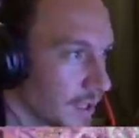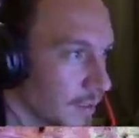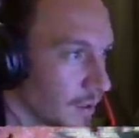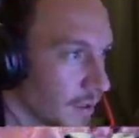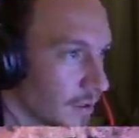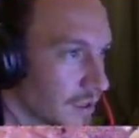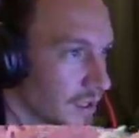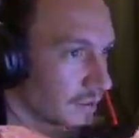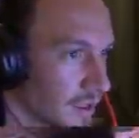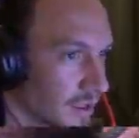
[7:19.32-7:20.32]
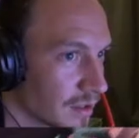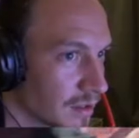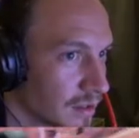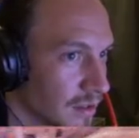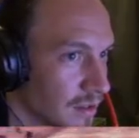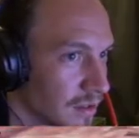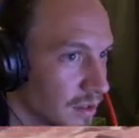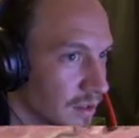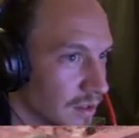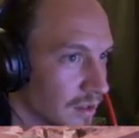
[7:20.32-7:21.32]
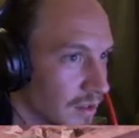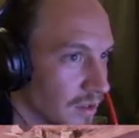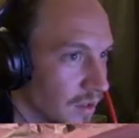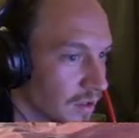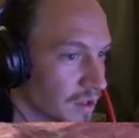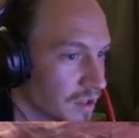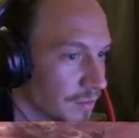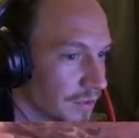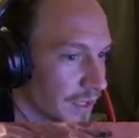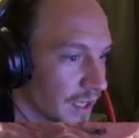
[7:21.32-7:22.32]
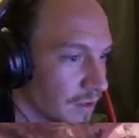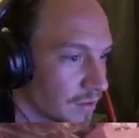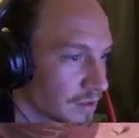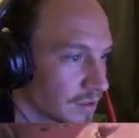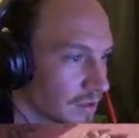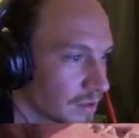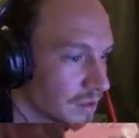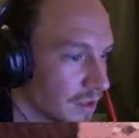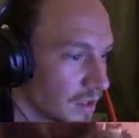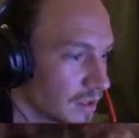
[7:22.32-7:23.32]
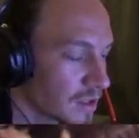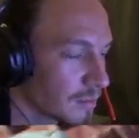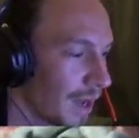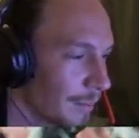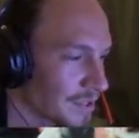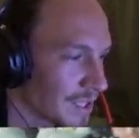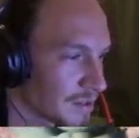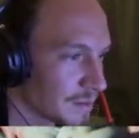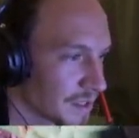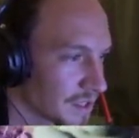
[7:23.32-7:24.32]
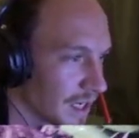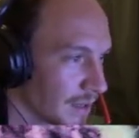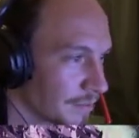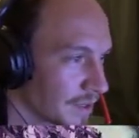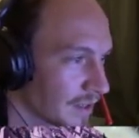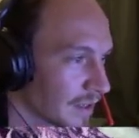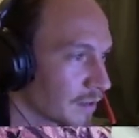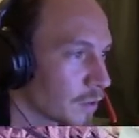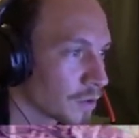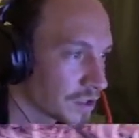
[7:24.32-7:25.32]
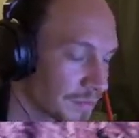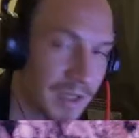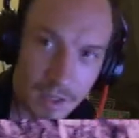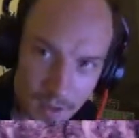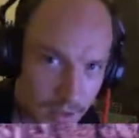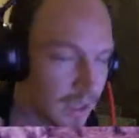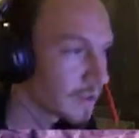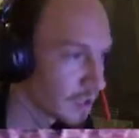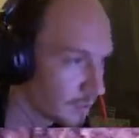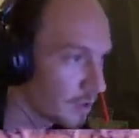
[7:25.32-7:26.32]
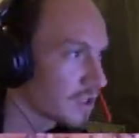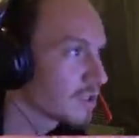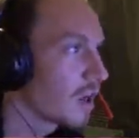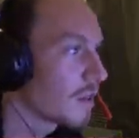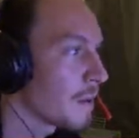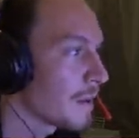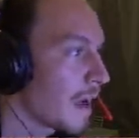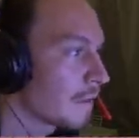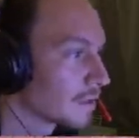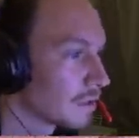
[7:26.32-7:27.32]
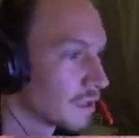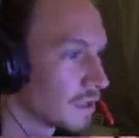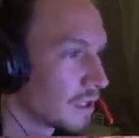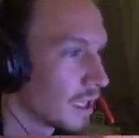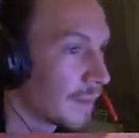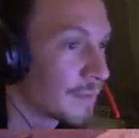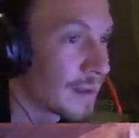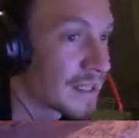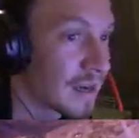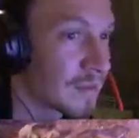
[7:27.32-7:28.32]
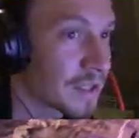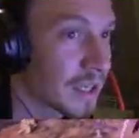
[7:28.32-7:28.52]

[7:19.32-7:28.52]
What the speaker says: One of those, see if I can knock something out. So the map seems to be the same, but they're, of course, given that it's a prototype, they maybe haven't implemented everything,